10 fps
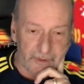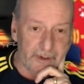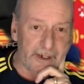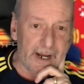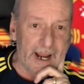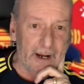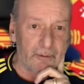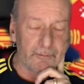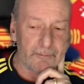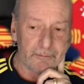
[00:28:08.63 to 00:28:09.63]
Now,
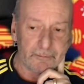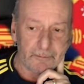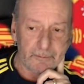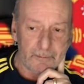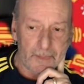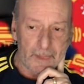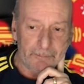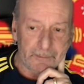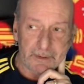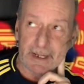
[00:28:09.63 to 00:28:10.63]

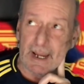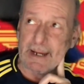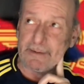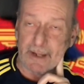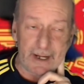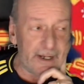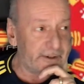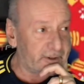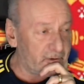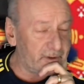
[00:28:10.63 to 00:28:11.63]
get in there,
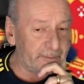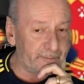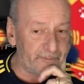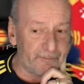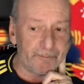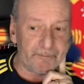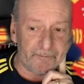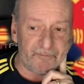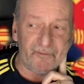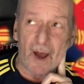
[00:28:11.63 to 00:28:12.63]
do the
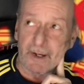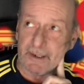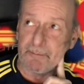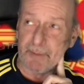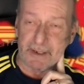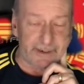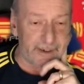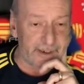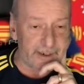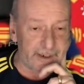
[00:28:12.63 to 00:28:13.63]
fucking
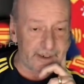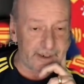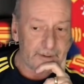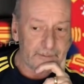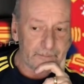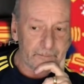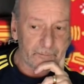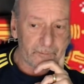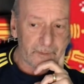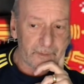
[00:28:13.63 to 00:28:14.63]
business,
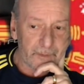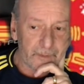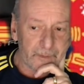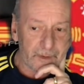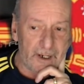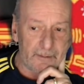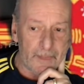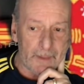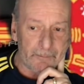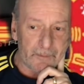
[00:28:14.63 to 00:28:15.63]
right?
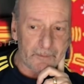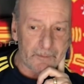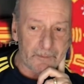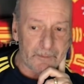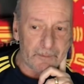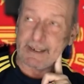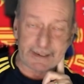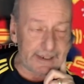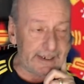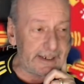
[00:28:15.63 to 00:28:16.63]

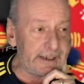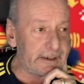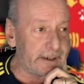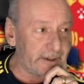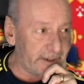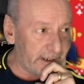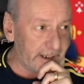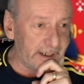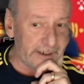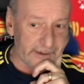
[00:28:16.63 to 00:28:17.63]
18
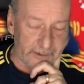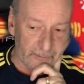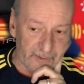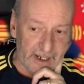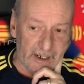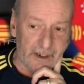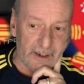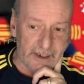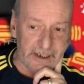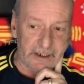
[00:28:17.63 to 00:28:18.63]
years without a
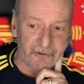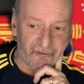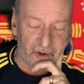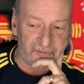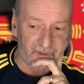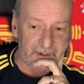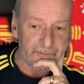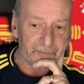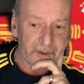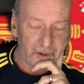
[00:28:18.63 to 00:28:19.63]
league trophy,
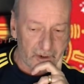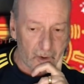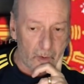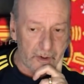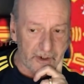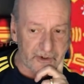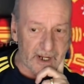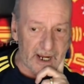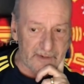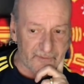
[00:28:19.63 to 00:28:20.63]
the longest
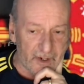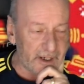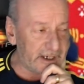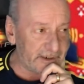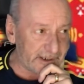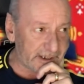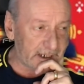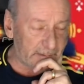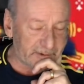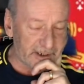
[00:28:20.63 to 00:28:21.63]
ever in this
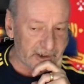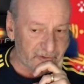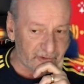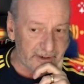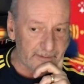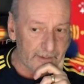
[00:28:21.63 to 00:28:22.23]
club's history.